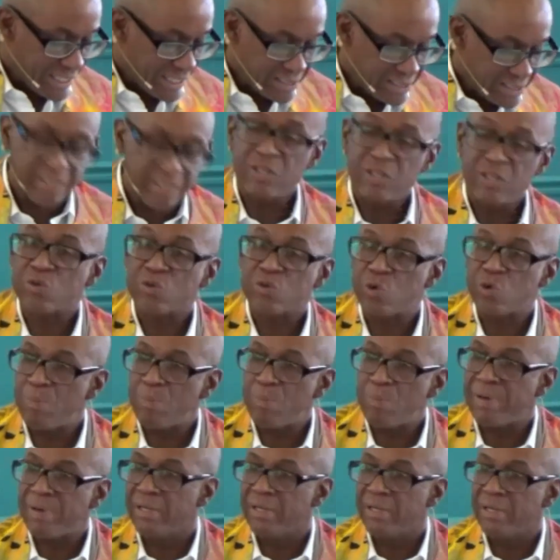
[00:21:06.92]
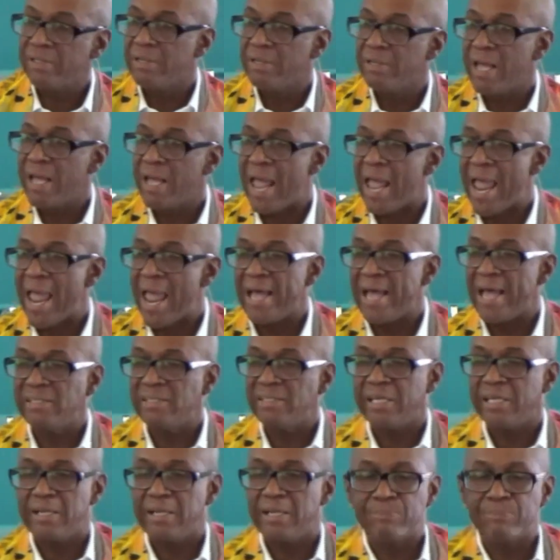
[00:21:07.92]
the group and
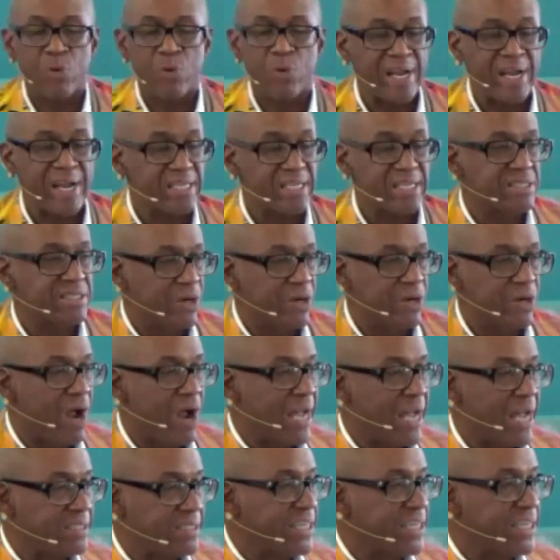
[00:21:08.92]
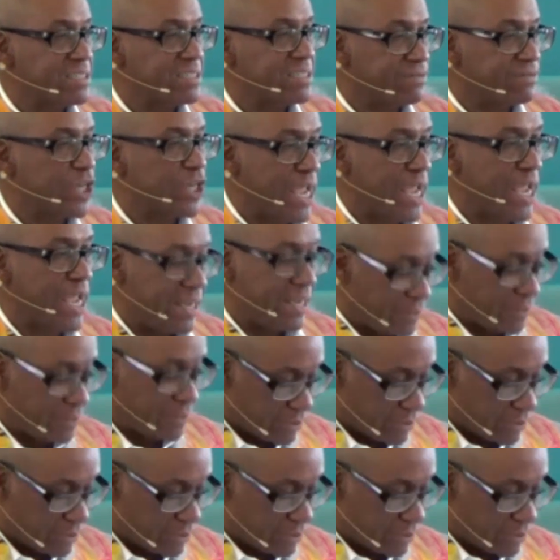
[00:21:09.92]
embrace their ideas of change.